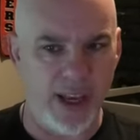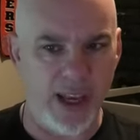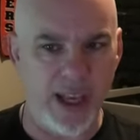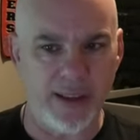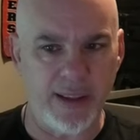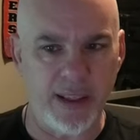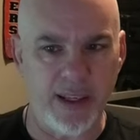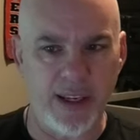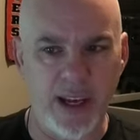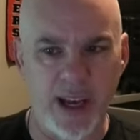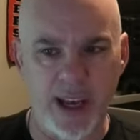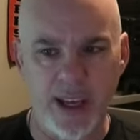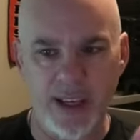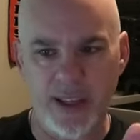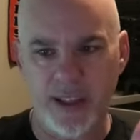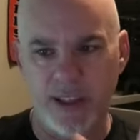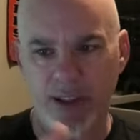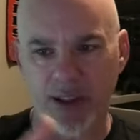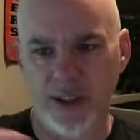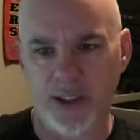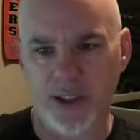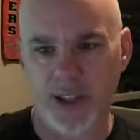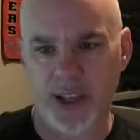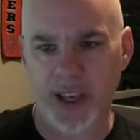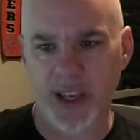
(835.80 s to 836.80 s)
get the
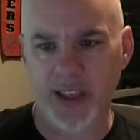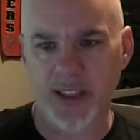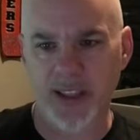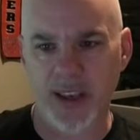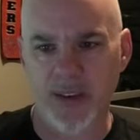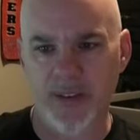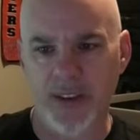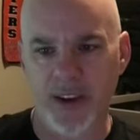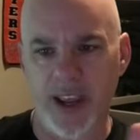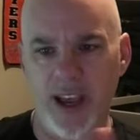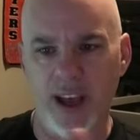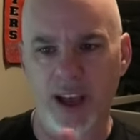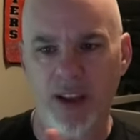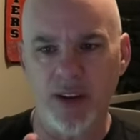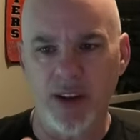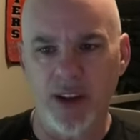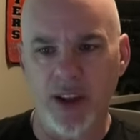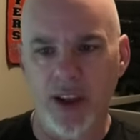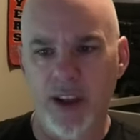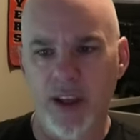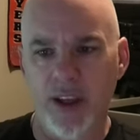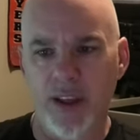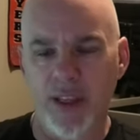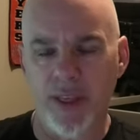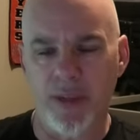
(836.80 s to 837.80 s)
dice till you seven out
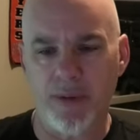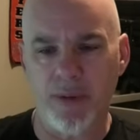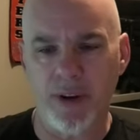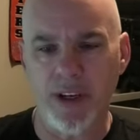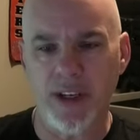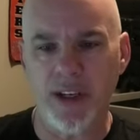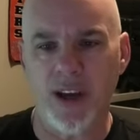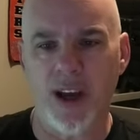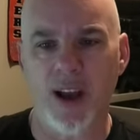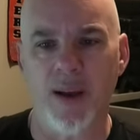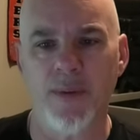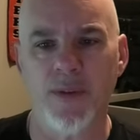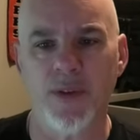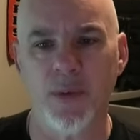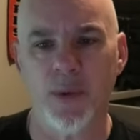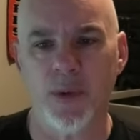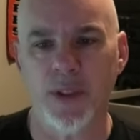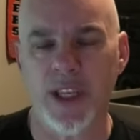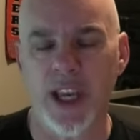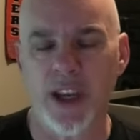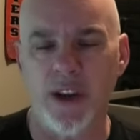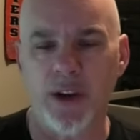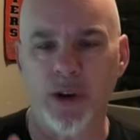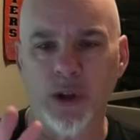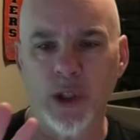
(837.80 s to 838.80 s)
3 times. We'll
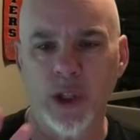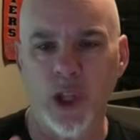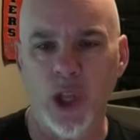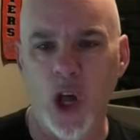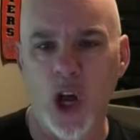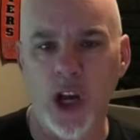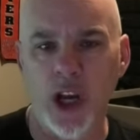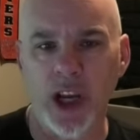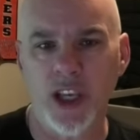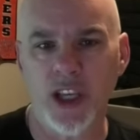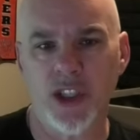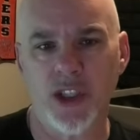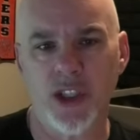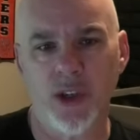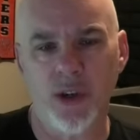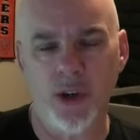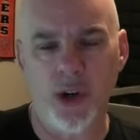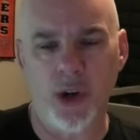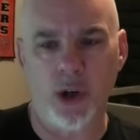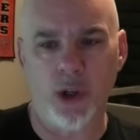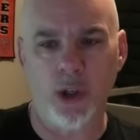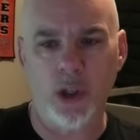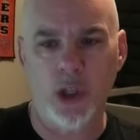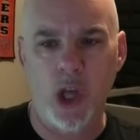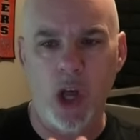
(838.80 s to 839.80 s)
take your longest
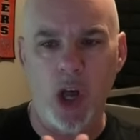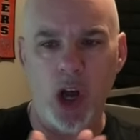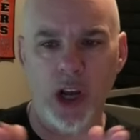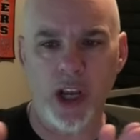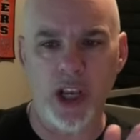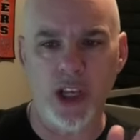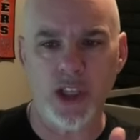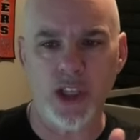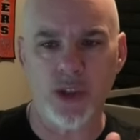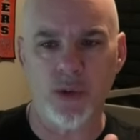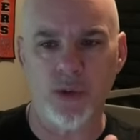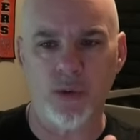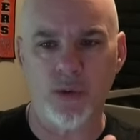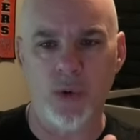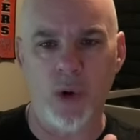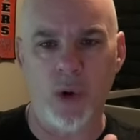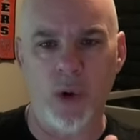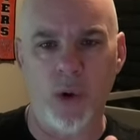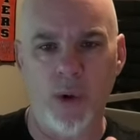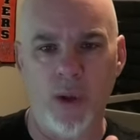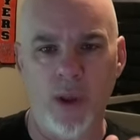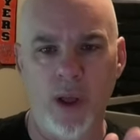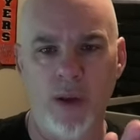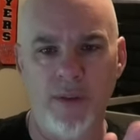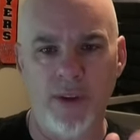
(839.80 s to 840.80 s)

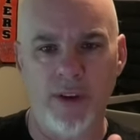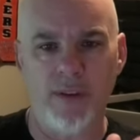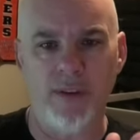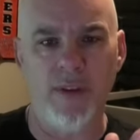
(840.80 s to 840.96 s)
roll of